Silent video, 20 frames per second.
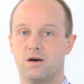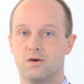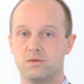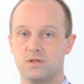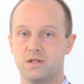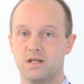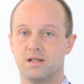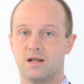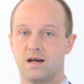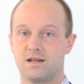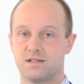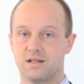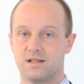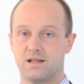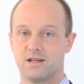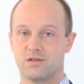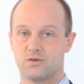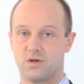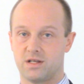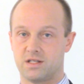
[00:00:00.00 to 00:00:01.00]
only lets
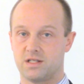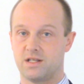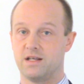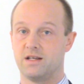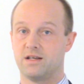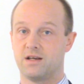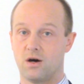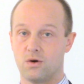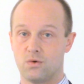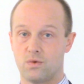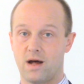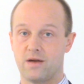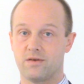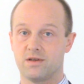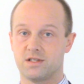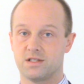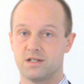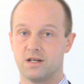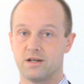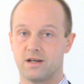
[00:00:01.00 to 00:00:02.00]
electricity go around
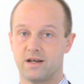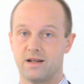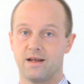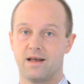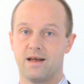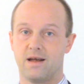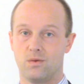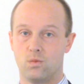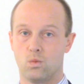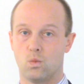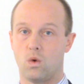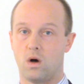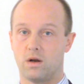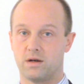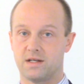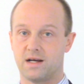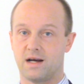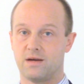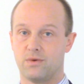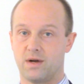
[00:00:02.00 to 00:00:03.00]
the circuit in
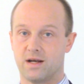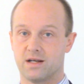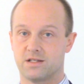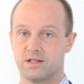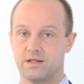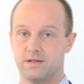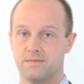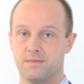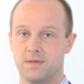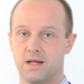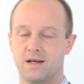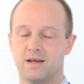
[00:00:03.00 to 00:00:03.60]
one direction.